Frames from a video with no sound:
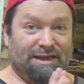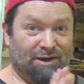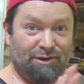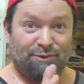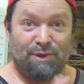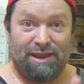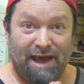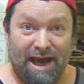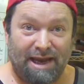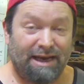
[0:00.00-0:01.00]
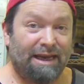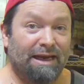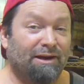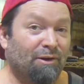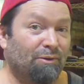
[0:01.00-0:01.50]
I also want to dye it, and
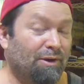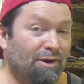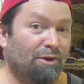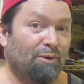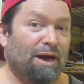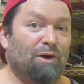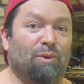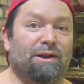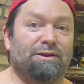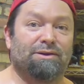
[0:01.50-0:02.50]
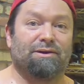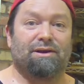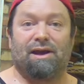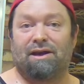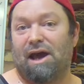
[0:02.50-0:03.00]
I don't know how well it's going
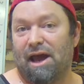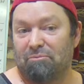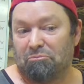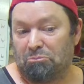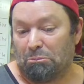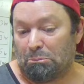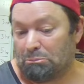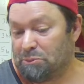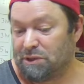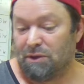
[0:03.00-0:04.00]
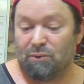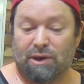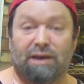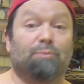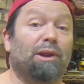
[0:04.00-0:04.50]
to take dye. So we're
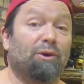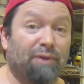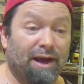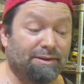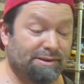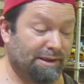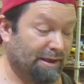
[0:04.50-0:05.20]
going to have to play with that and see.